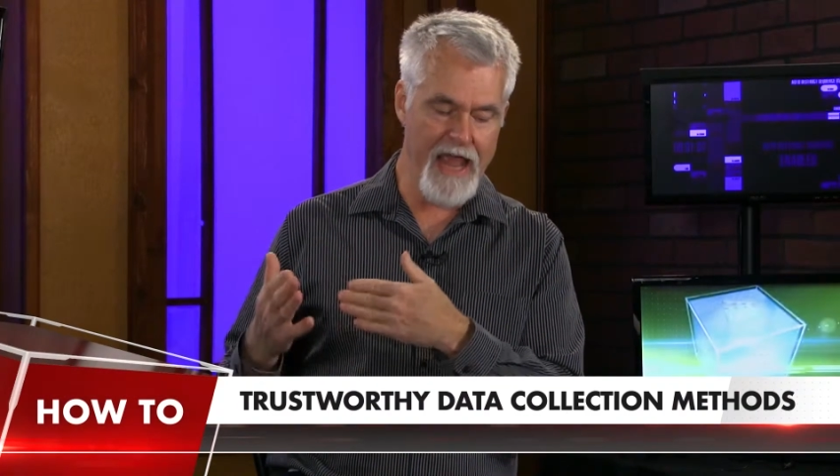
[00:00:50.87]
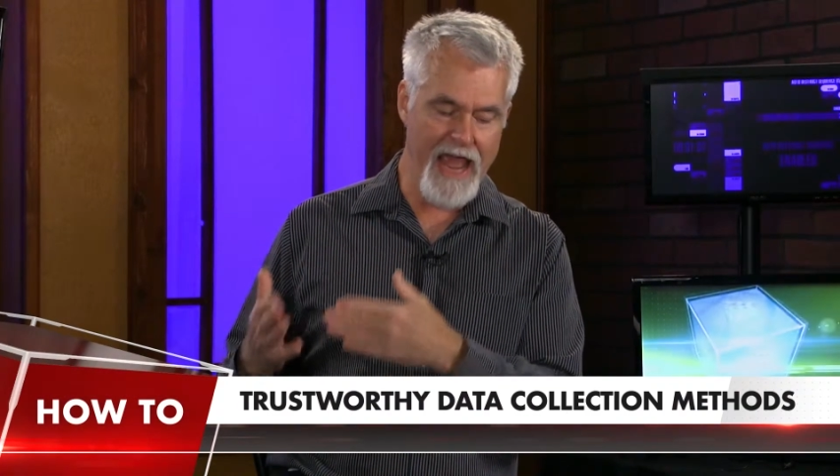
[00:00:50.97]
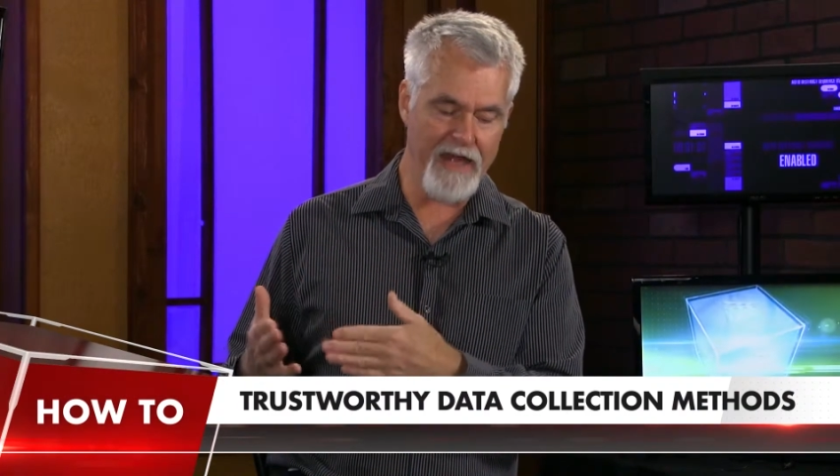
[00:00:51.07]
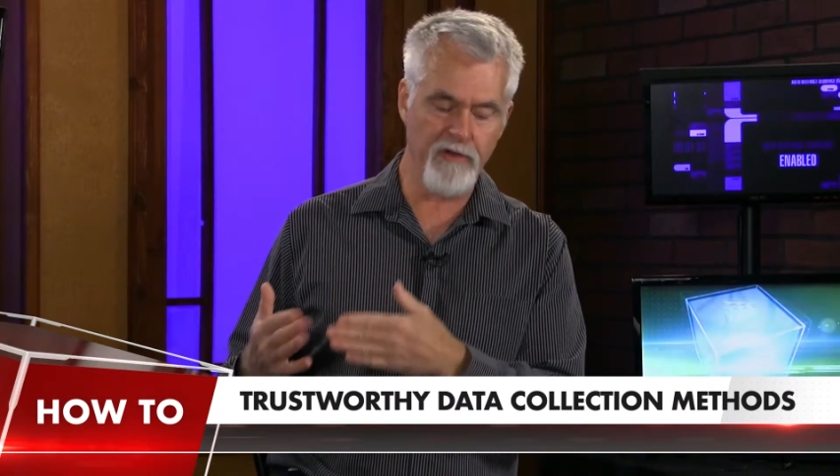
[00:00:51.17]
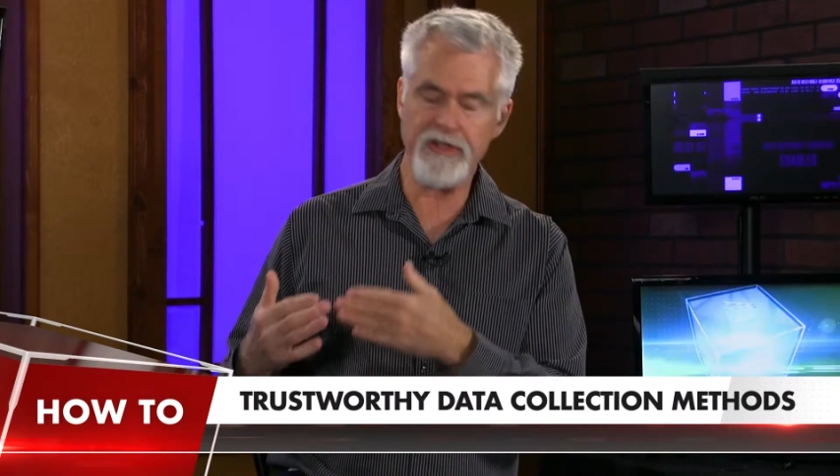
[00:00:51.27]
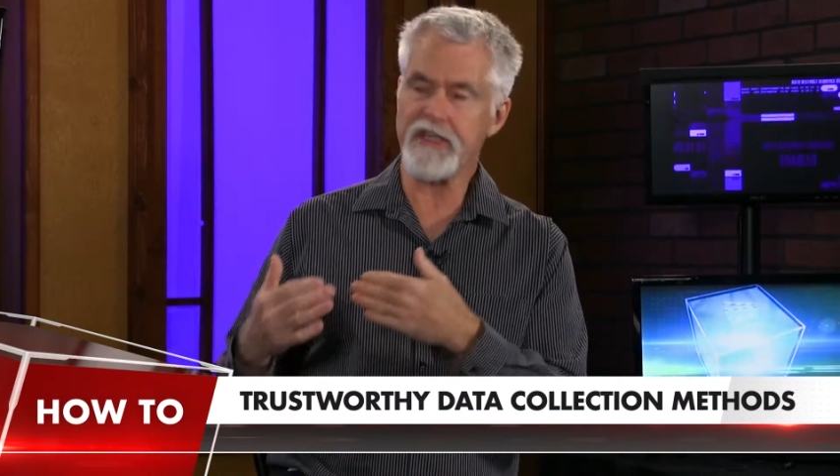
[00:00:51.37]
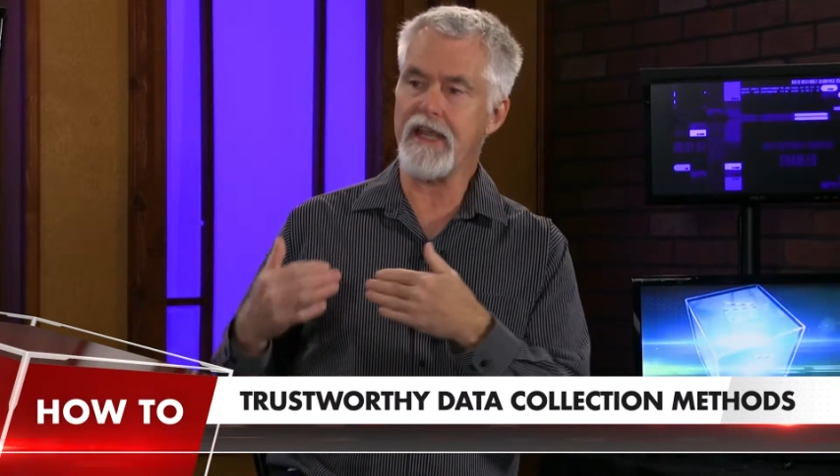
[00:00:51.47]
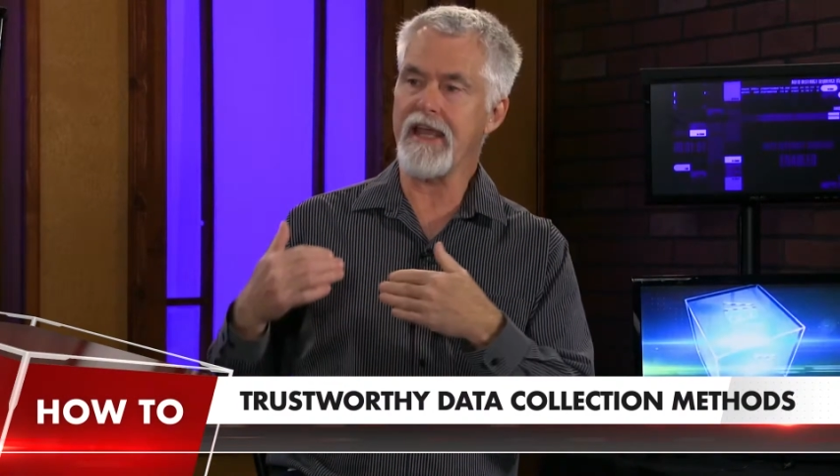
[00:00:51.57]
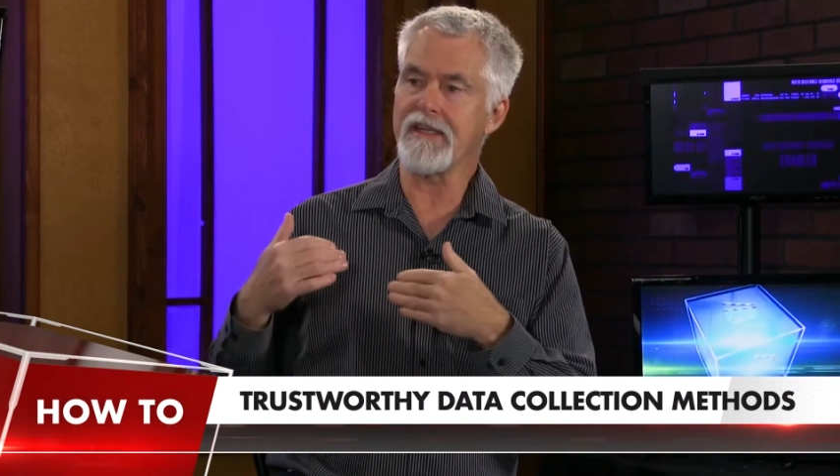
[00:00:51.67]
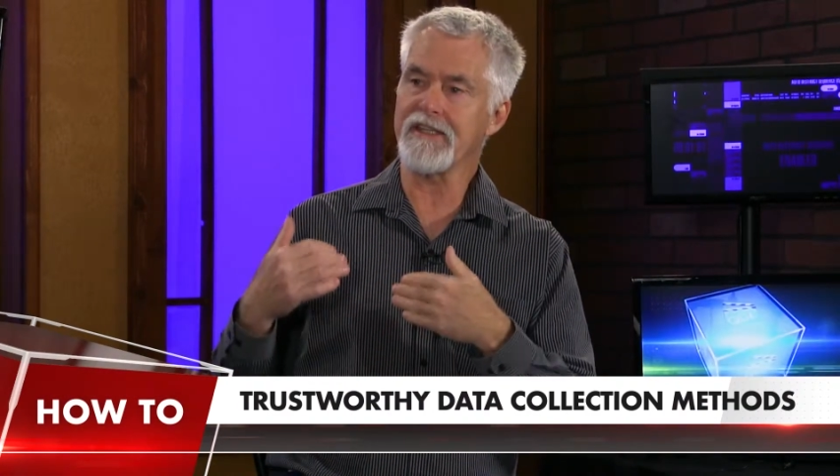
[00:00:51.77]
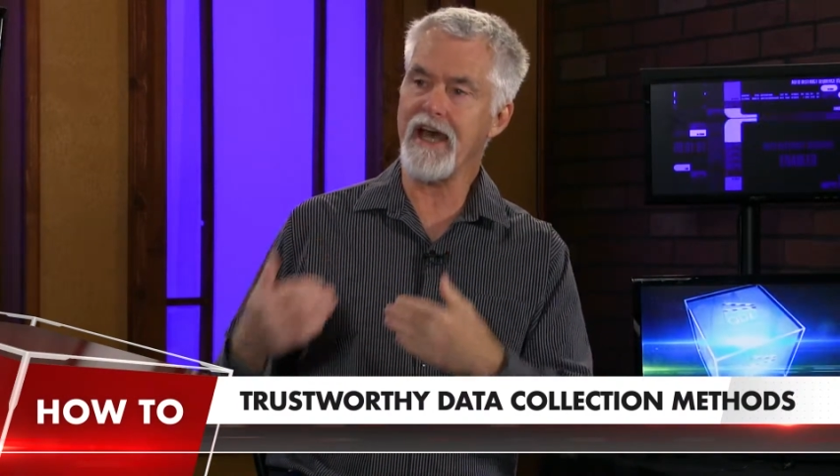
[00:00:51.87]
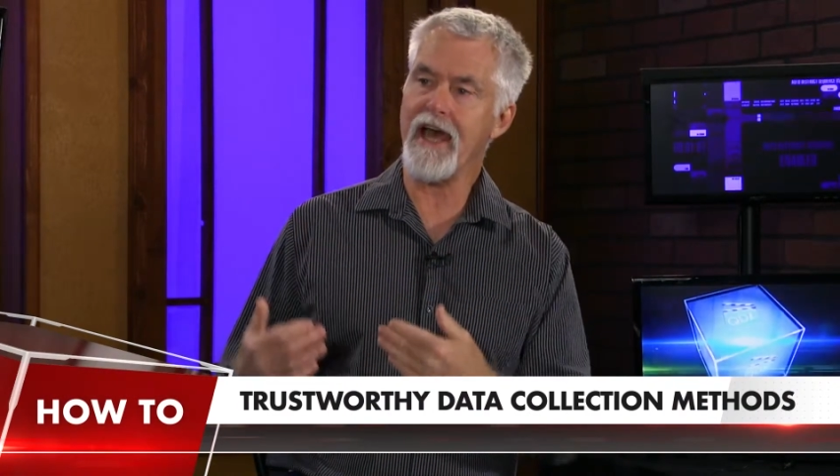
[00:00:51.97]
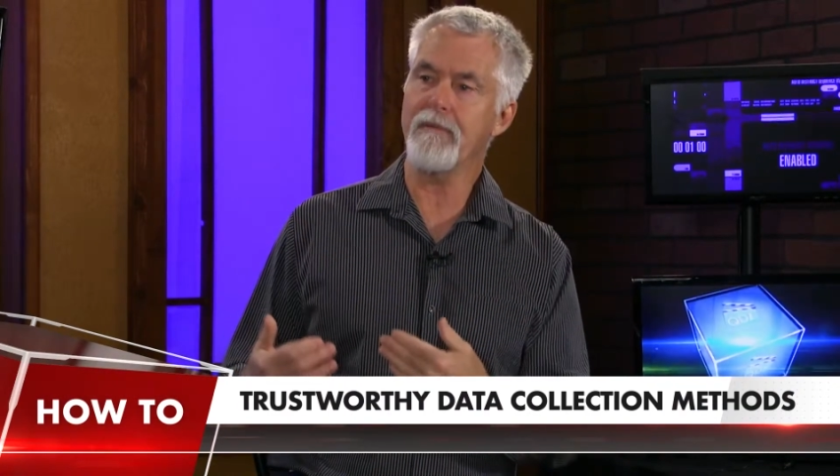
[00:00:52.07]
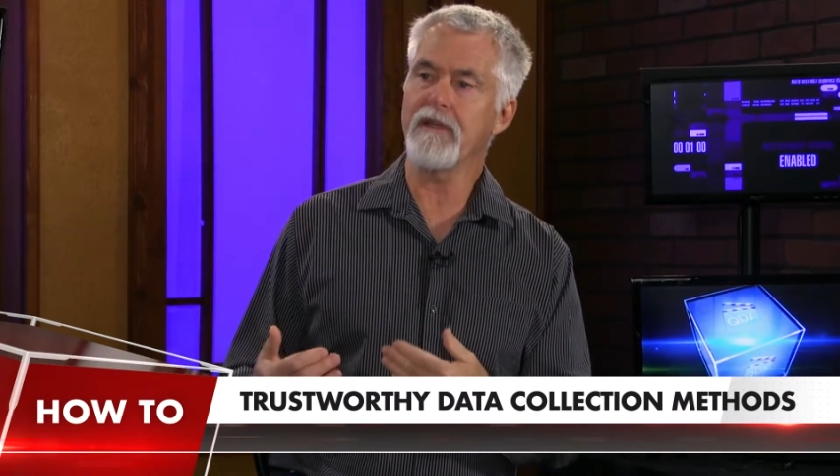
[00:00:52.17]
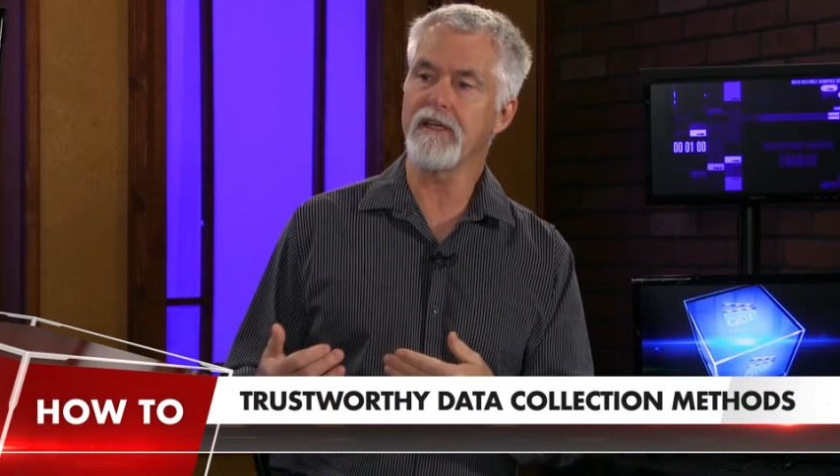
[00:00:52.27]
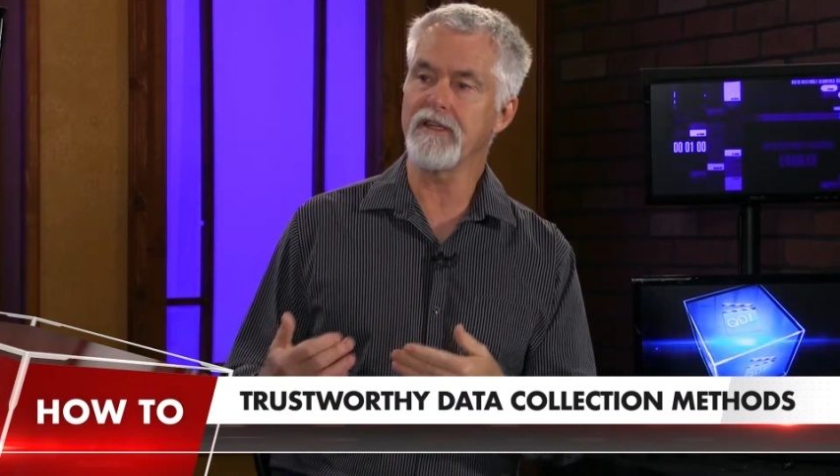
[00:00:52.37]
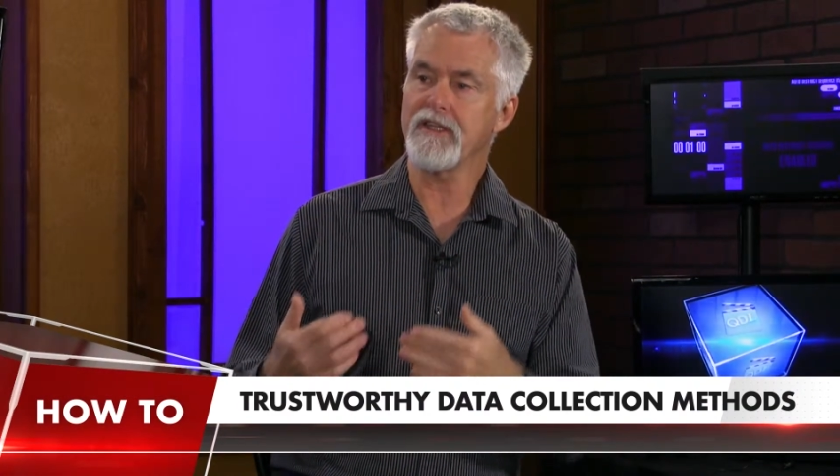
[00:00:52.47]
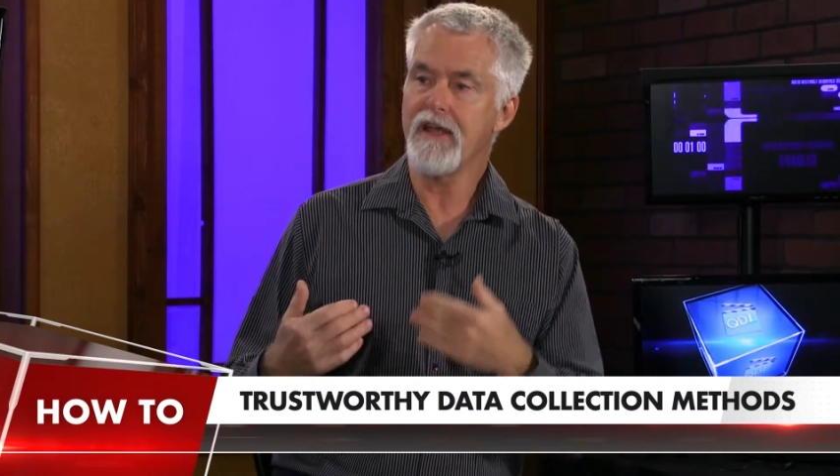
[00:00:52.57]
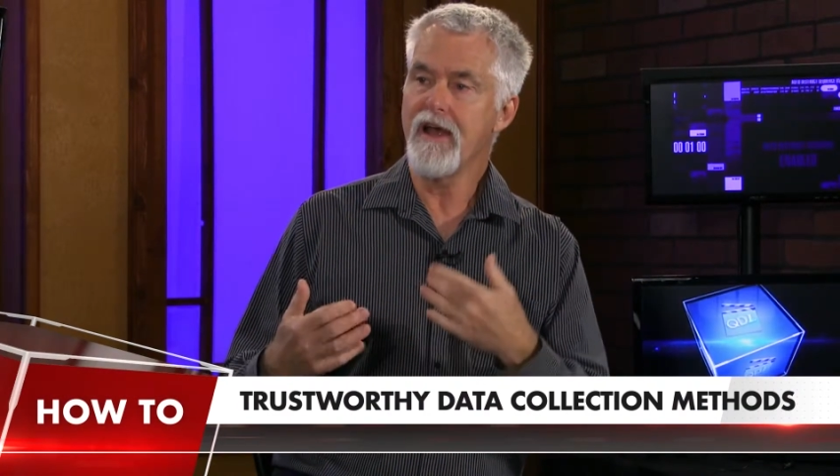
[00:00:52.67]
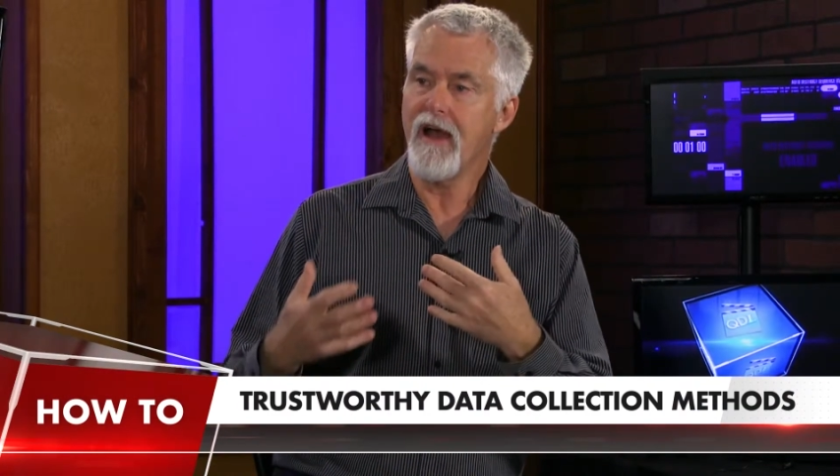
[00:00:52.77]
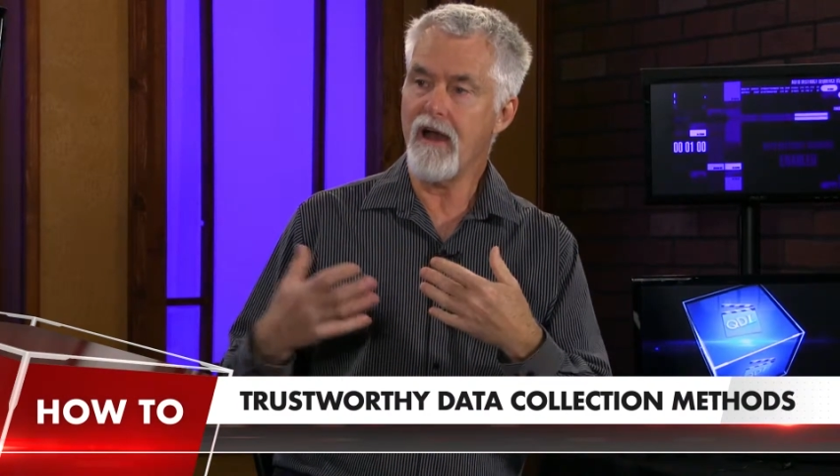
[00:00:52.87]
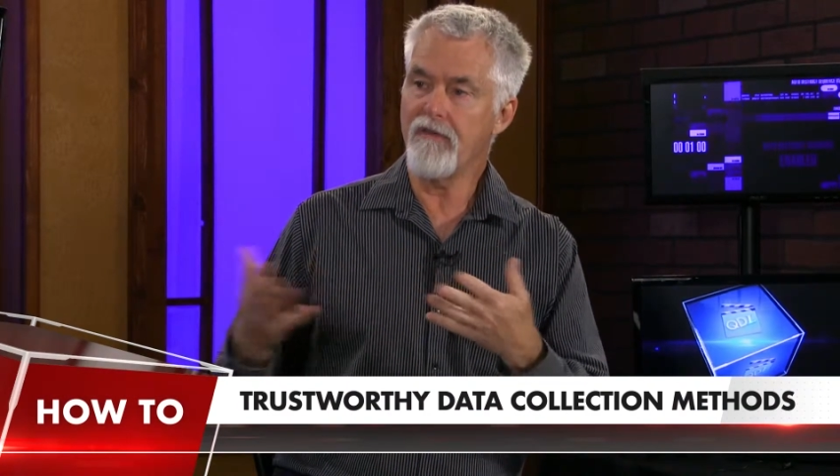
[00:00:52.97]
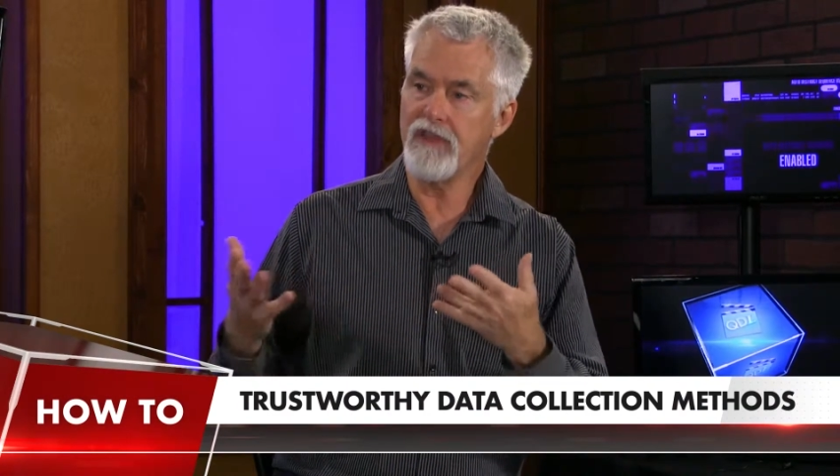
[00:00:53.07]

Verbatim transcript: accuracy and timeliness of